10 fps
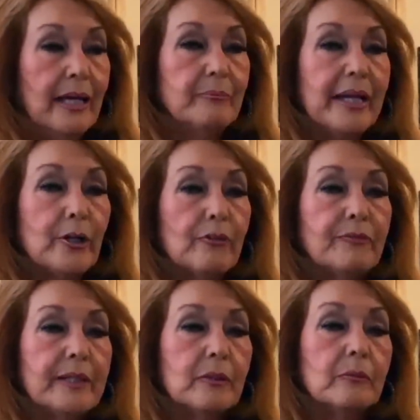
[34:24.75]
And made
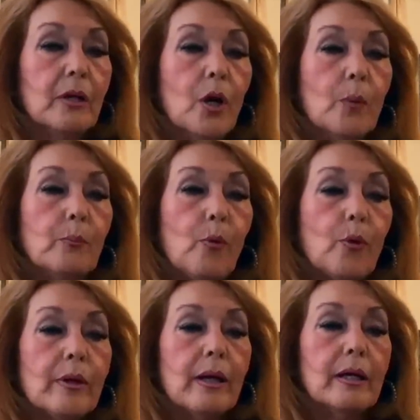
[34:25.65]
her feel
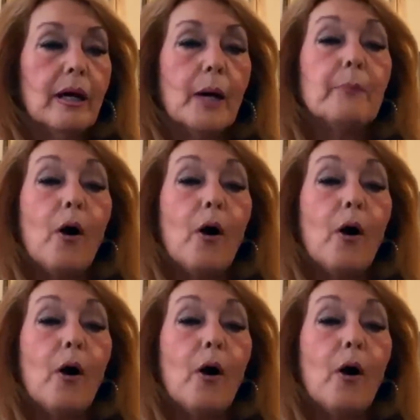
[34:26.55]
more a